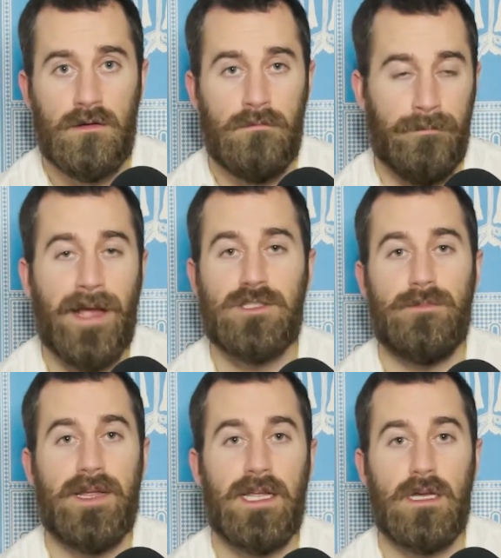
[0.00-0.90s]
makes
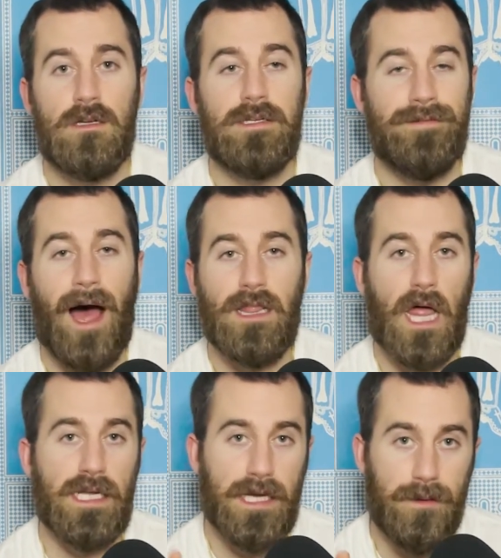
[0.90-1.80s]
me not
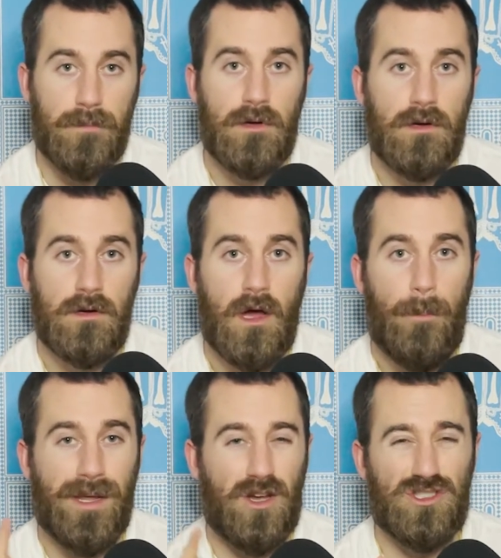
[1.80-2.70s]
like him.
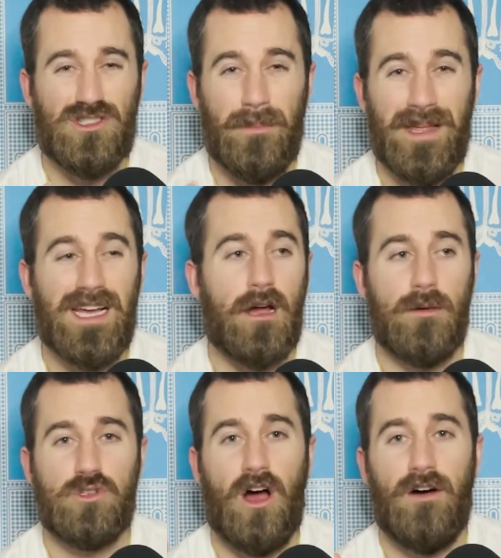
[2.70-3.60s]
Because to me, it
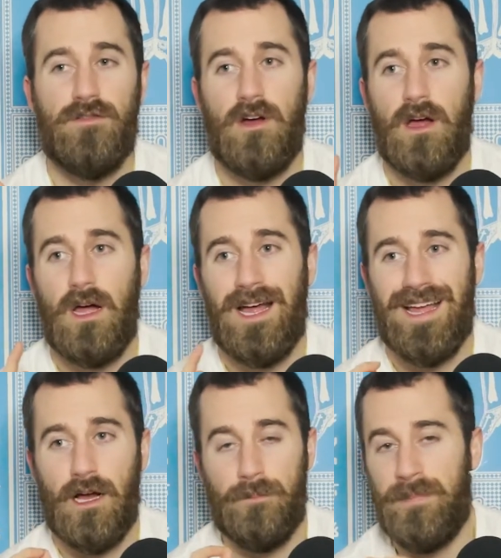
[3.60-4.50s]
comes off
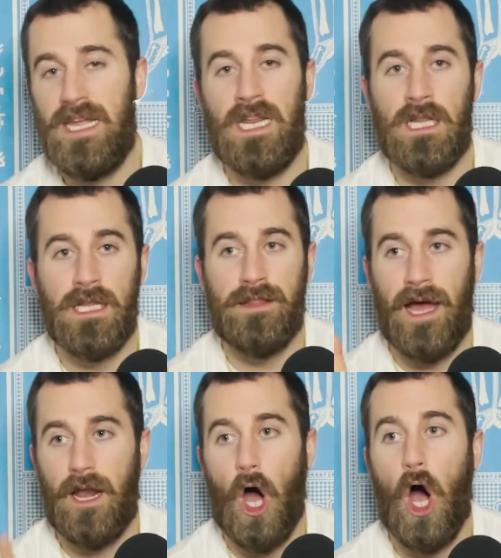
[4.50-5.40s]
immediately
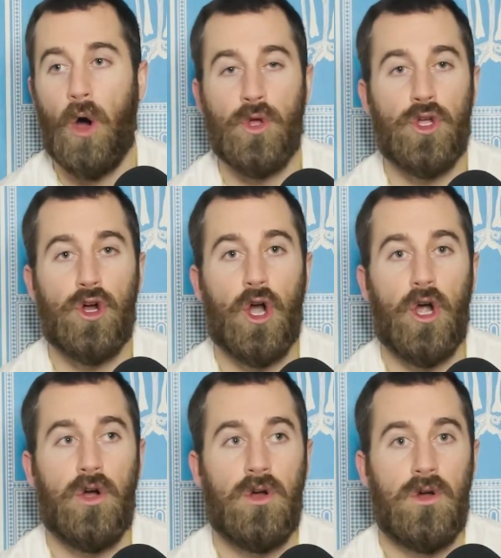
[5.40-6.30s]
that, oh,
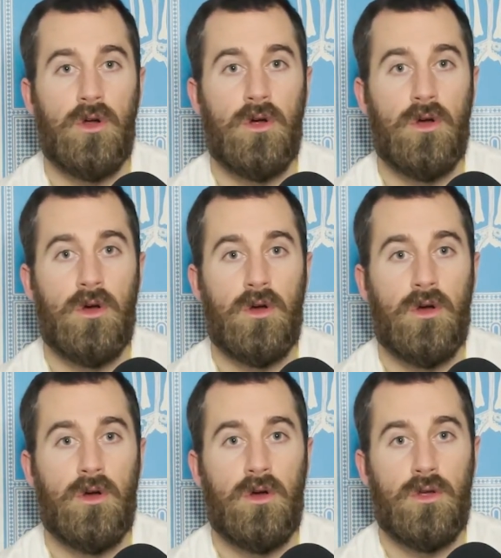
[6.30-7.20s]
you're
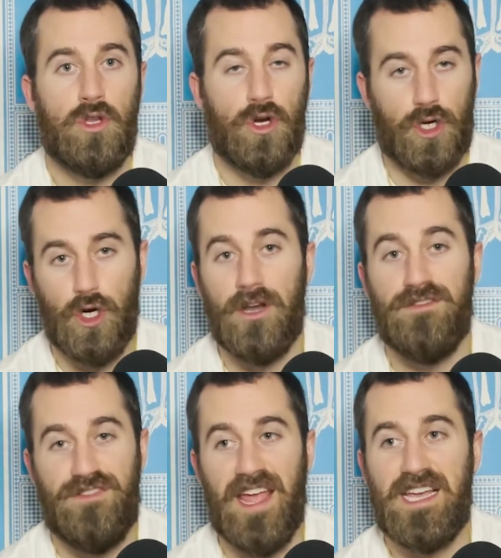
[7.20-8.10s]
good at
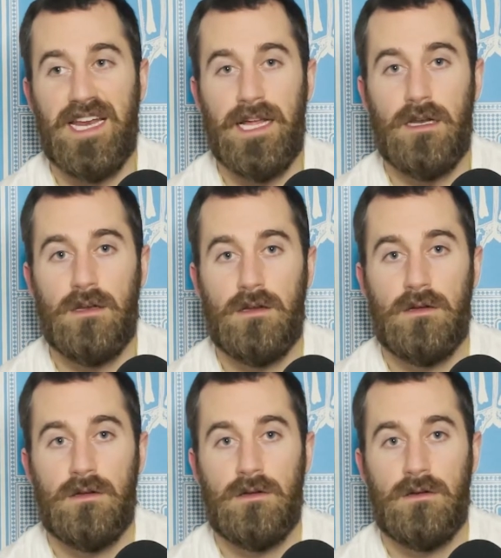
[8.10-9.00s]
faking it,
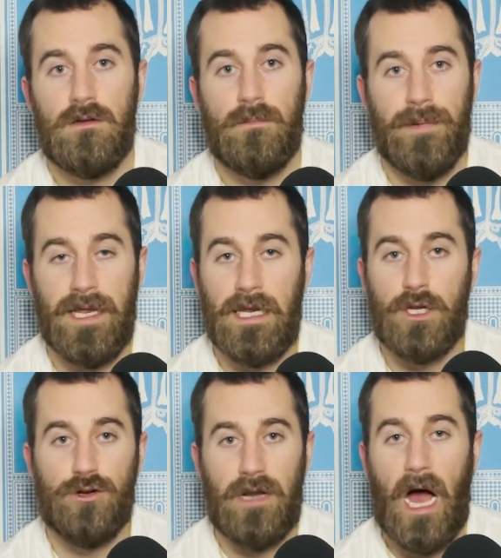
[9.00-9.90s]
meaning
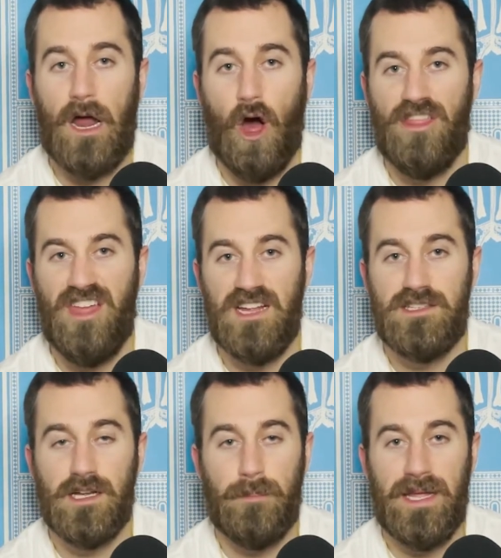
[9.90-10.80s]
you're not
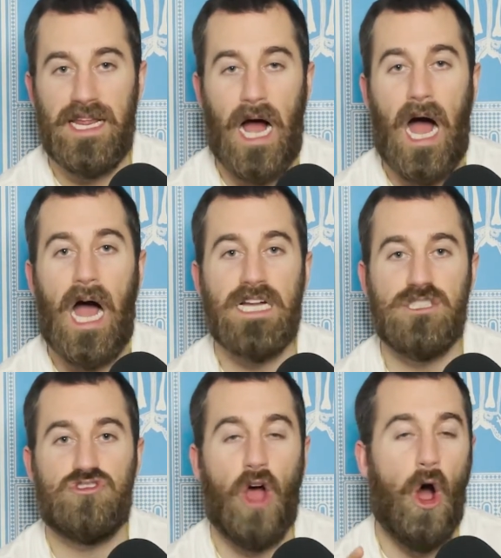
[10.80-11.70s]
authentic, meaning I
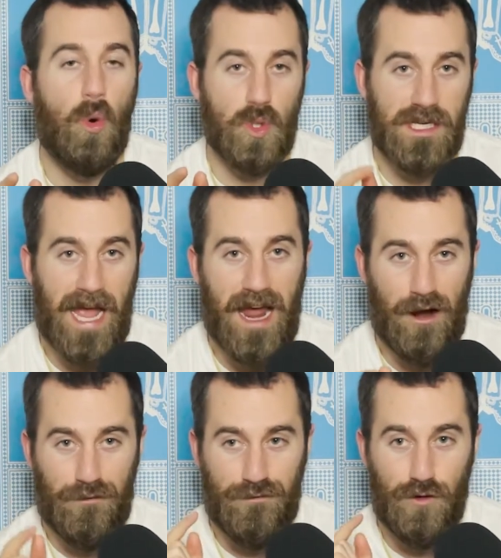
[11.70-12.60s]
don't
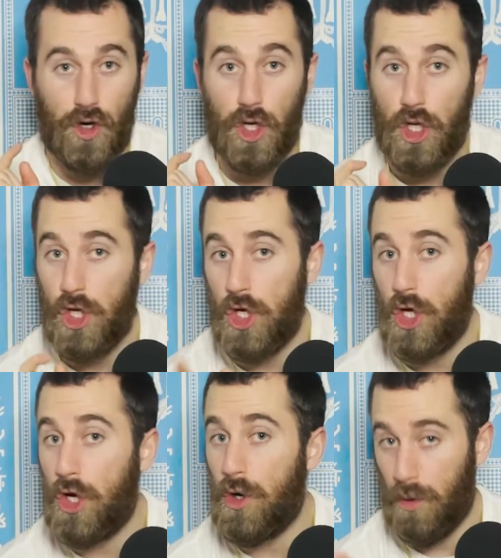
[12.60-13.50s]
care for
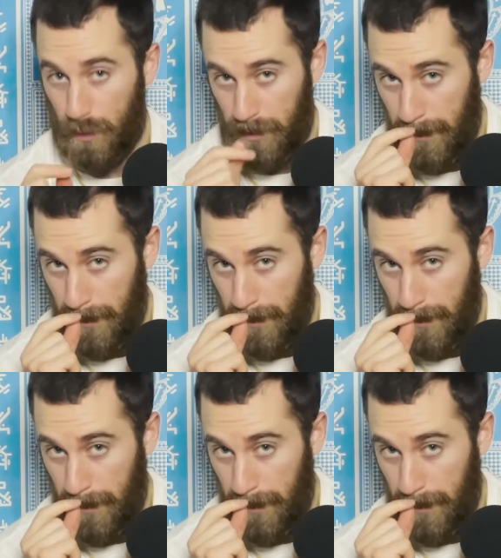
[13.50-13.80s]
you.